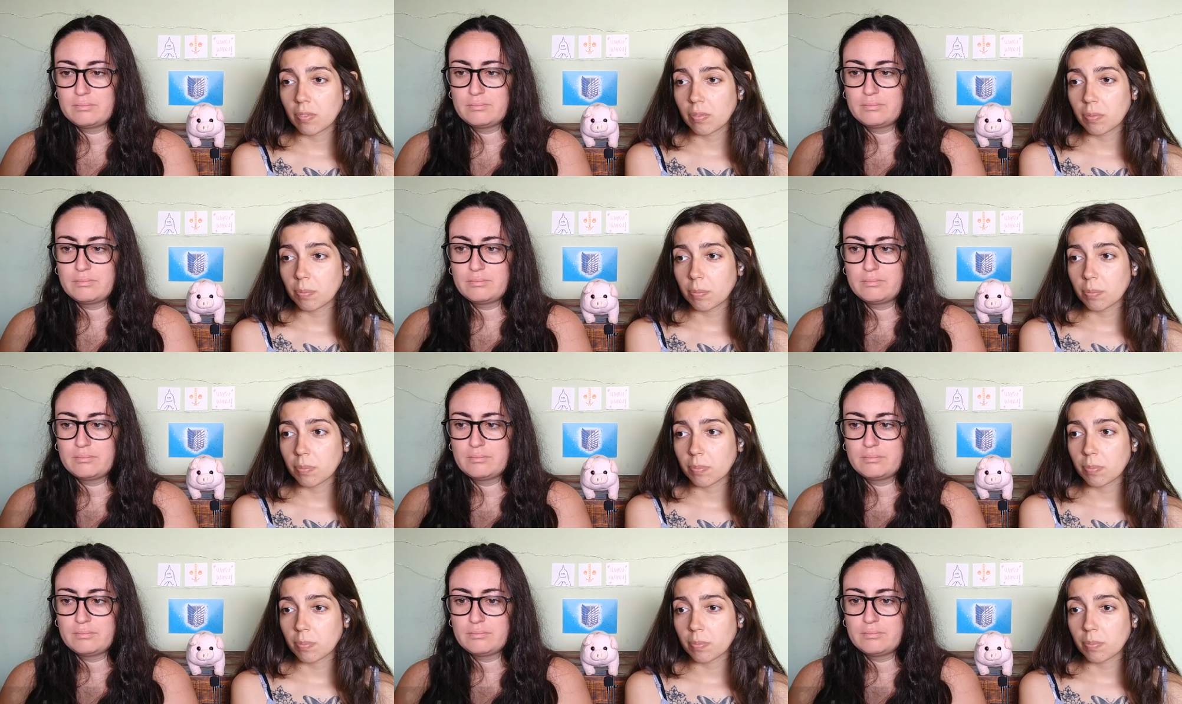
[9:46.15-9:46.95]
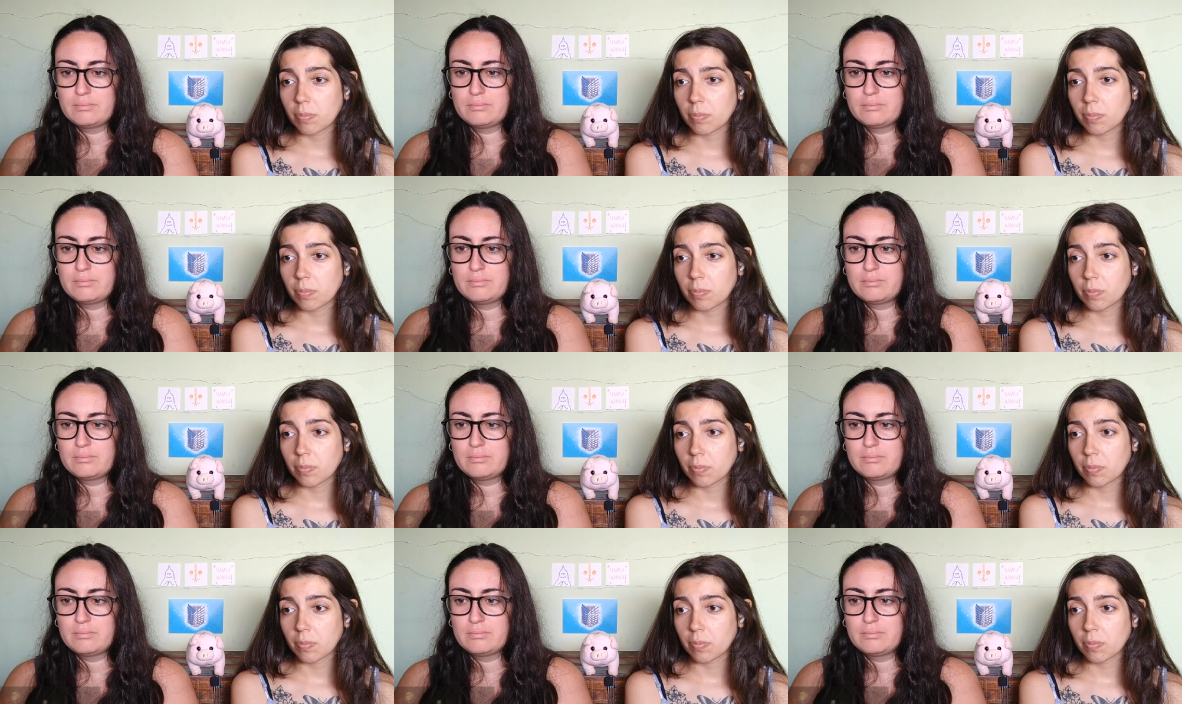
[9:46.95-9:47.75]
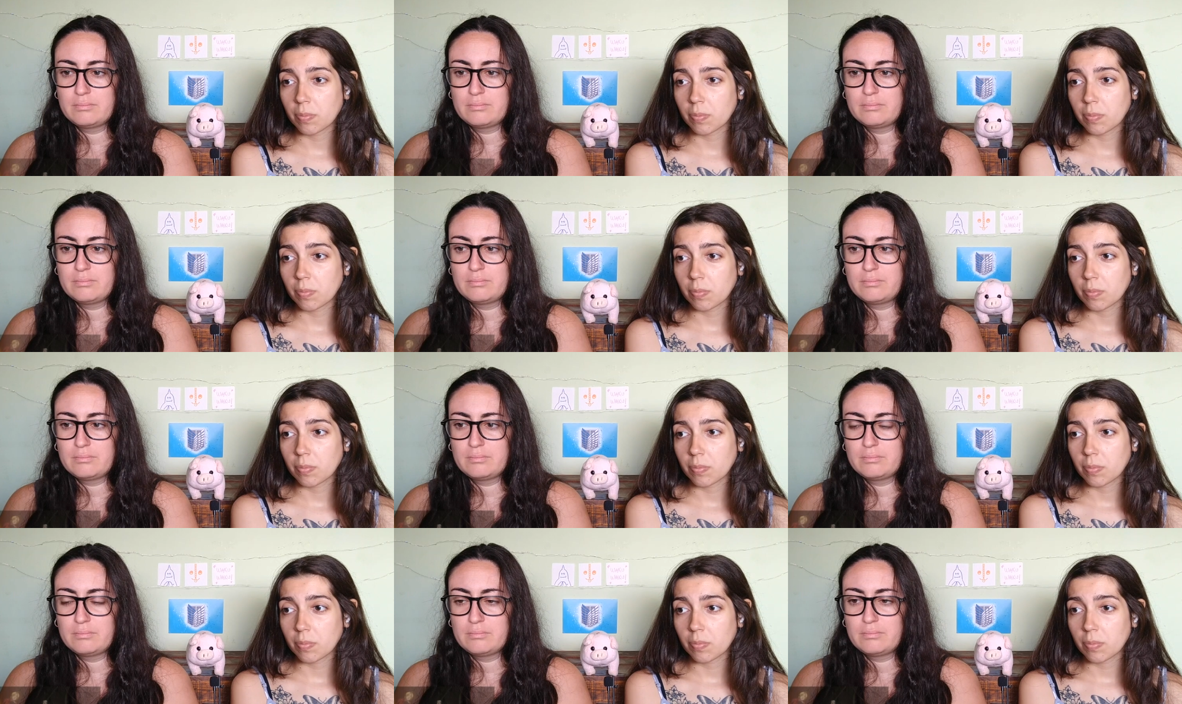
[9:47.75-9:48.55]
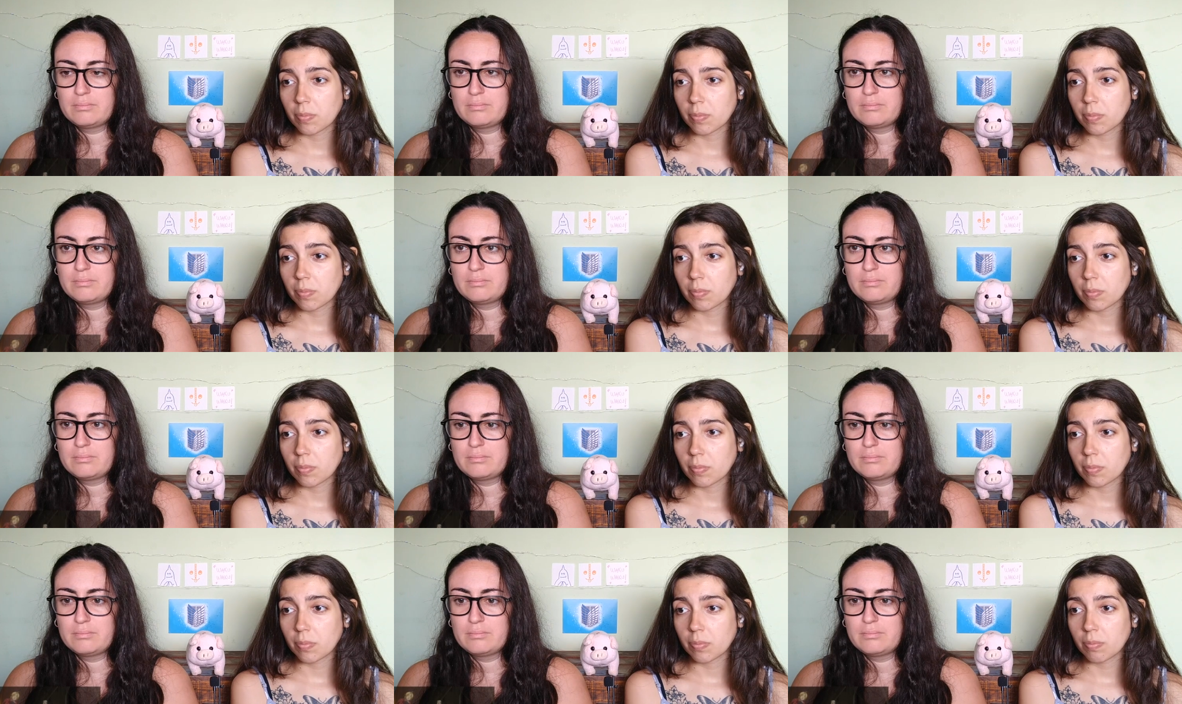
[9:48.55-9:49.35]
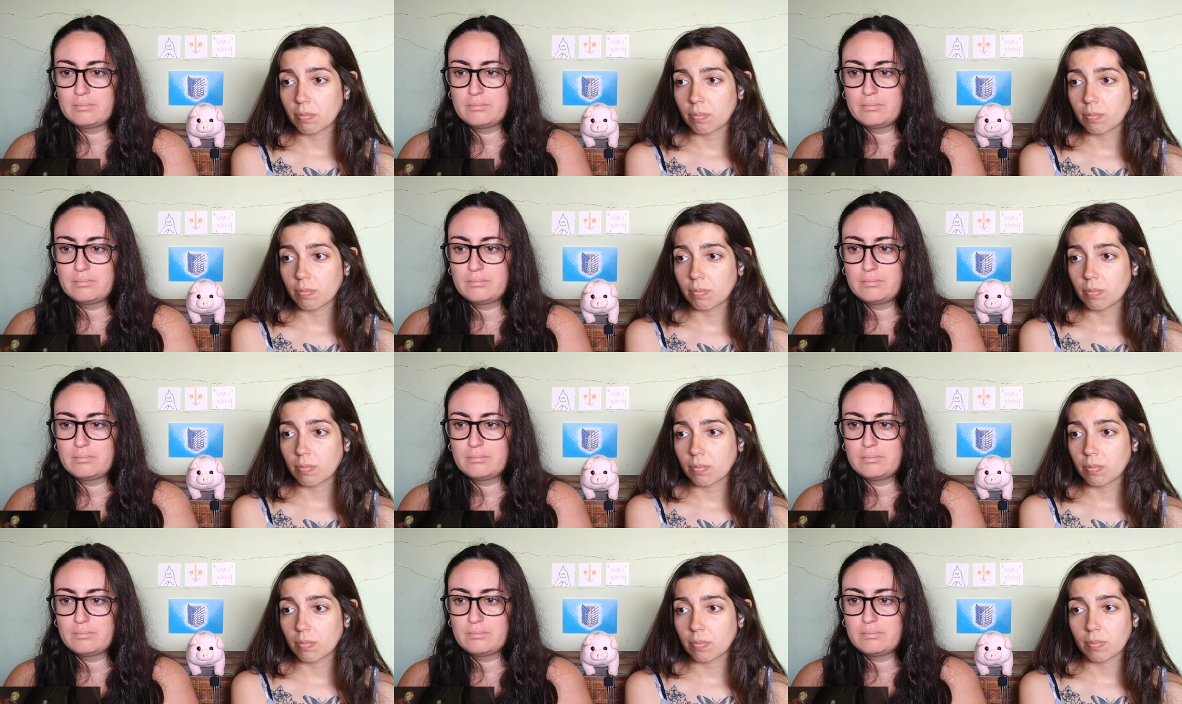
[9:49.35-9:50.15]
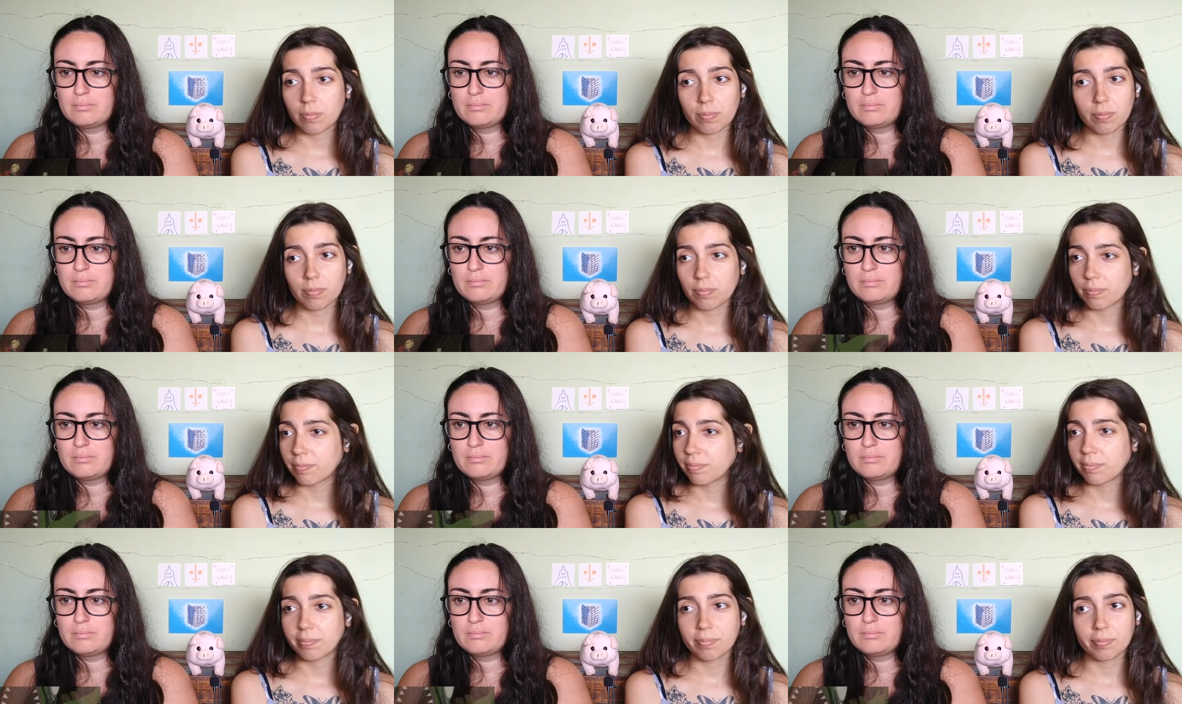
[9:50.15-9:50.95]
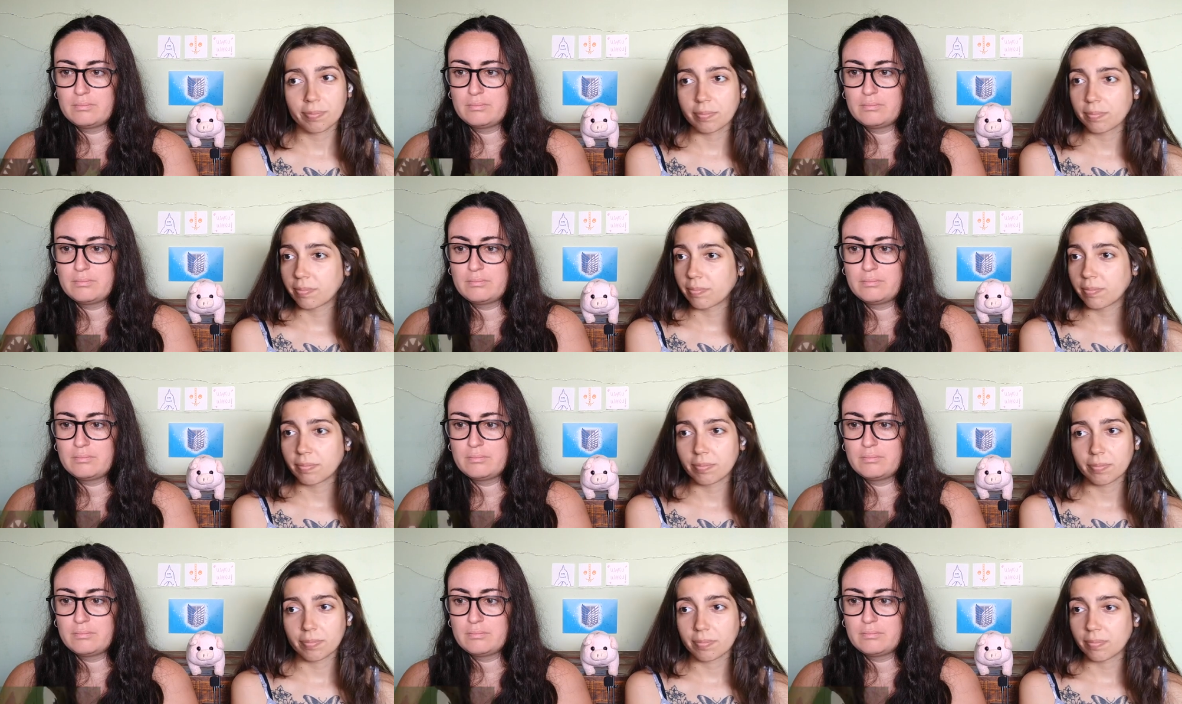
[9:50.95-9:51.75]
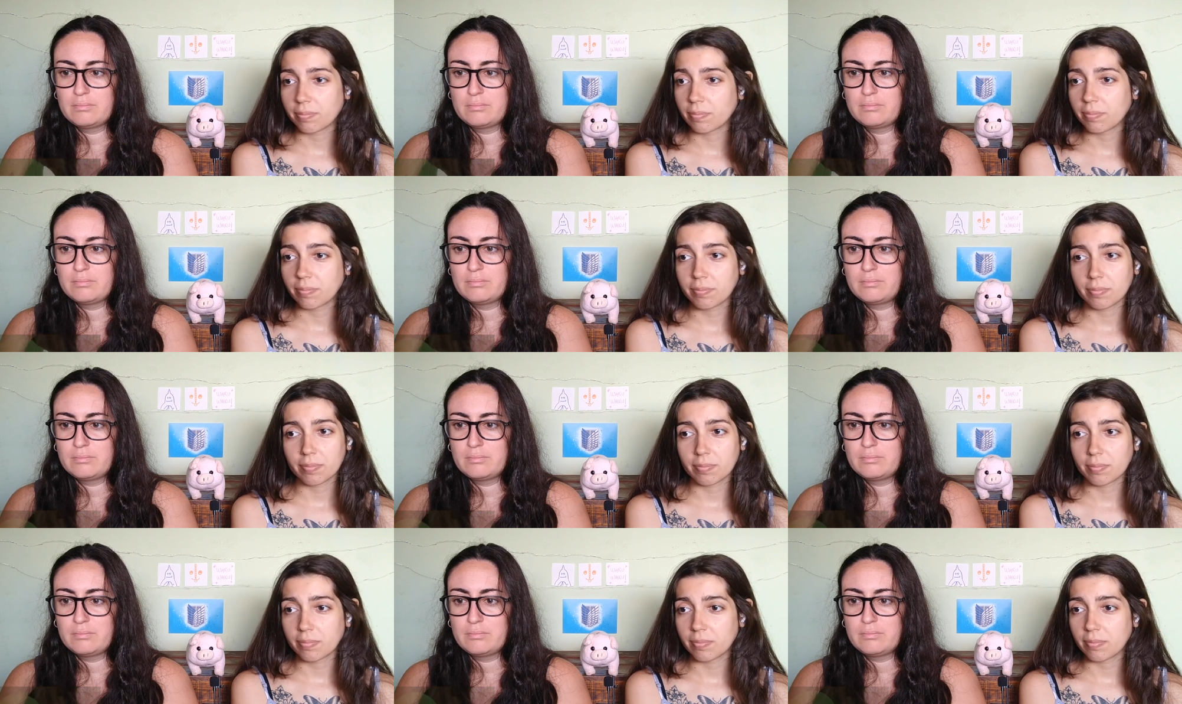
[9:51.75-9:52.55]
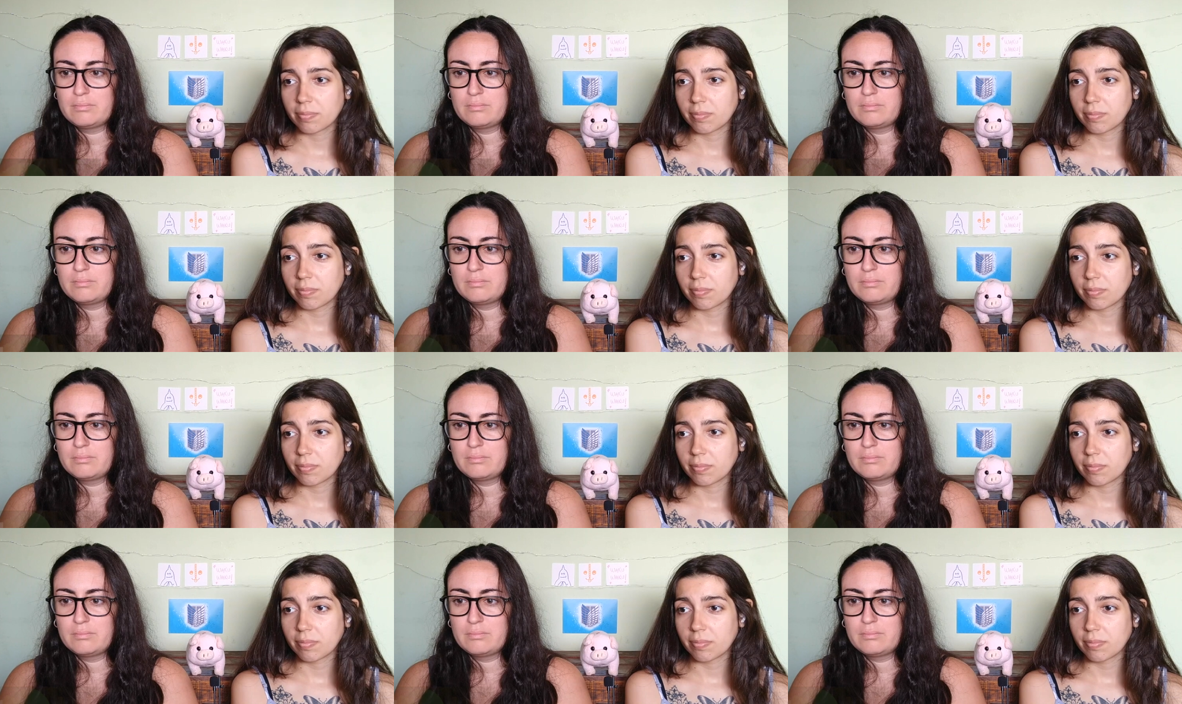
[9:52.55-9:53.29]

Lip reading: (silence)